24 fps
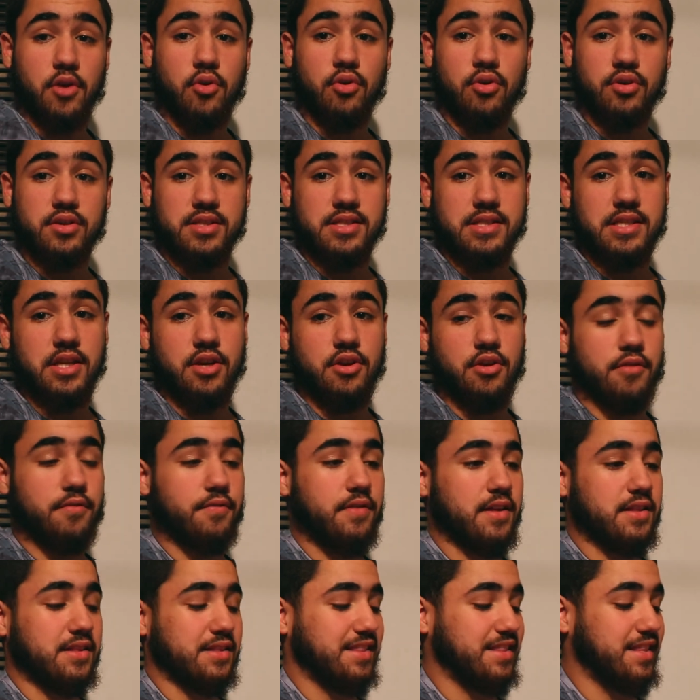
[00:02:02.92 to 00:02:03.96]
go to a sneaker
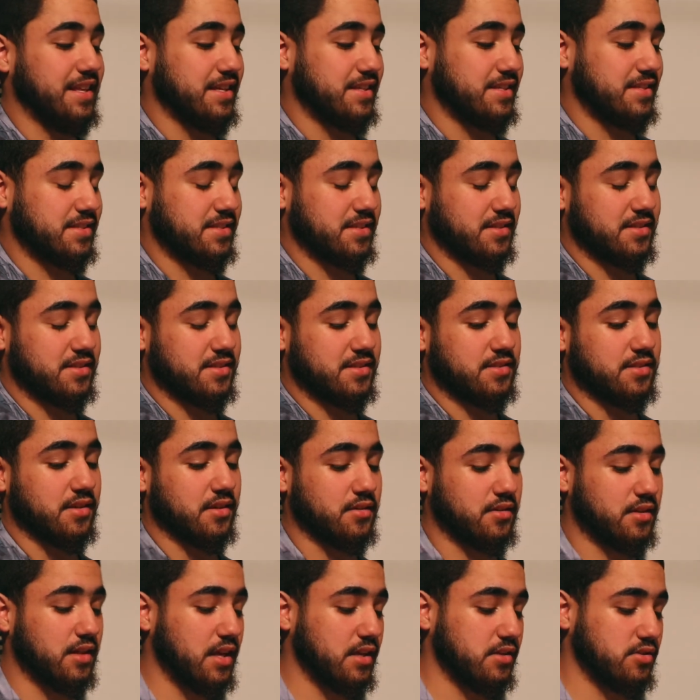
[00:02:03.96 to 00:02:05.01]
event this
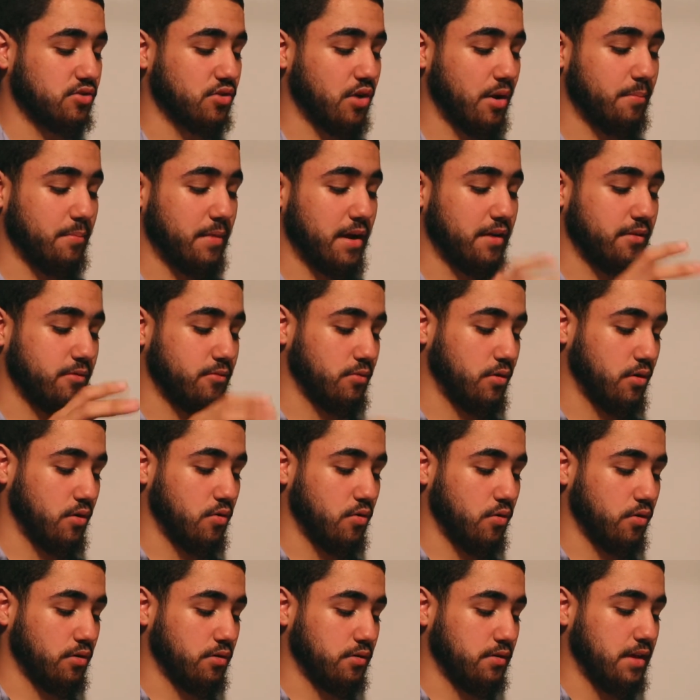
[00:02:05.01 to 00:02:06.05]
Sunday, so I might
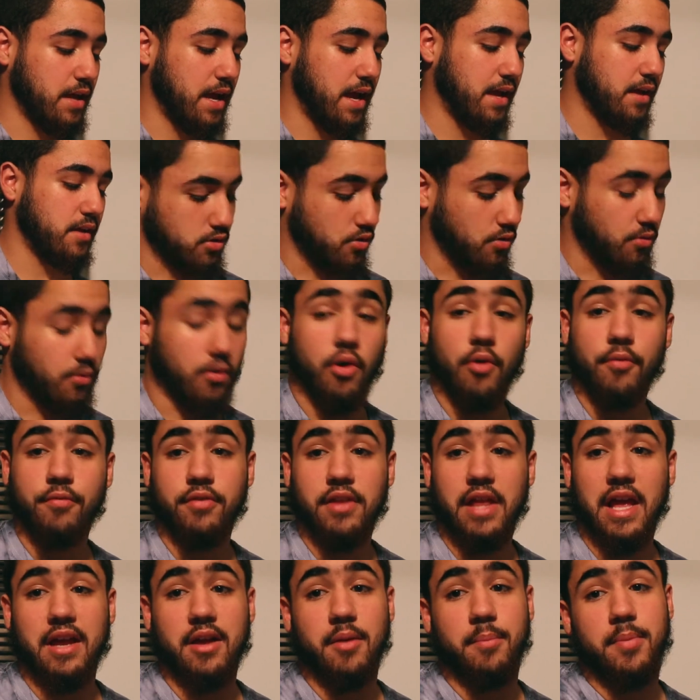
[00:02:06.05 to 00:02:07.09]
record that. So
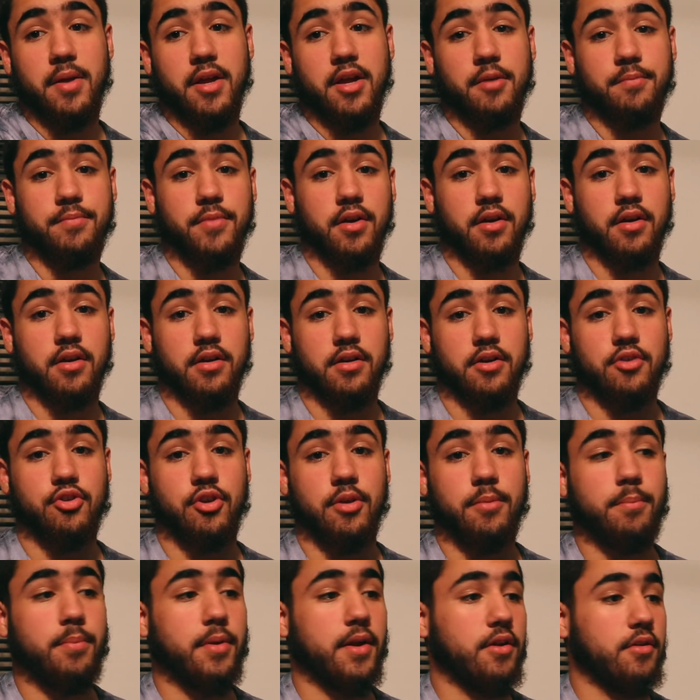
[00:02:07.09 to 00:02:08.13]
hopefully I could pick up the
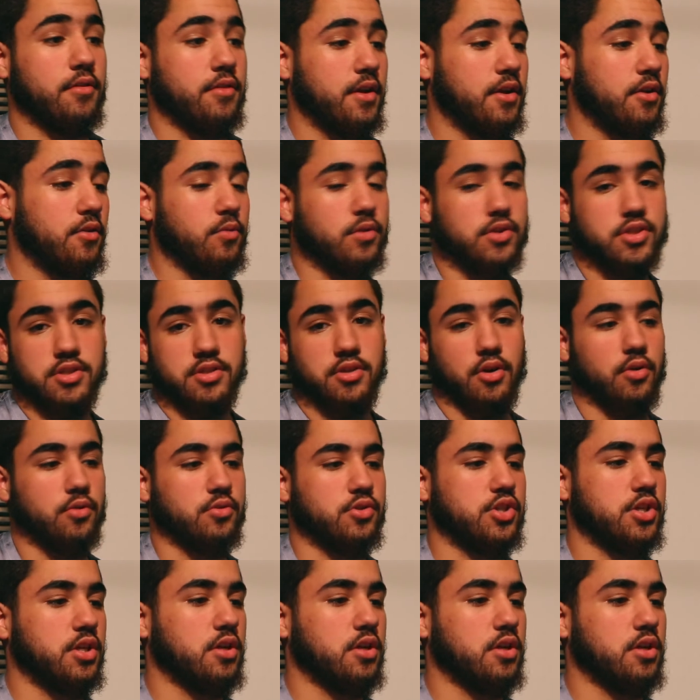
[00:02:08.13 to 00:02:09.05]
cream pair there, which is the OG